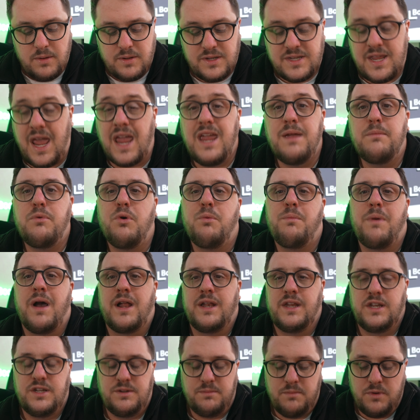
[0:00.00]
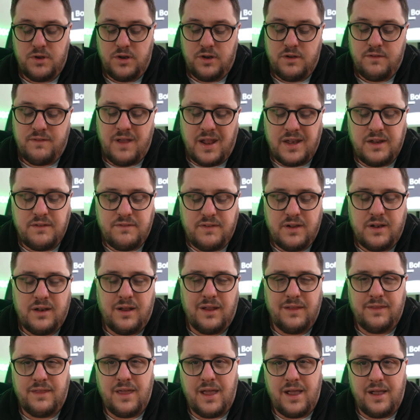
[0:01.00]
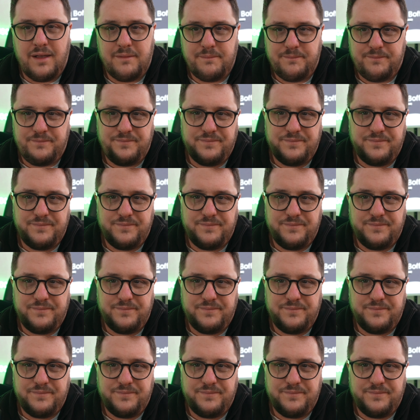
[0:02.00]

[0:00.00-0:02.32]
table management, of anything like that,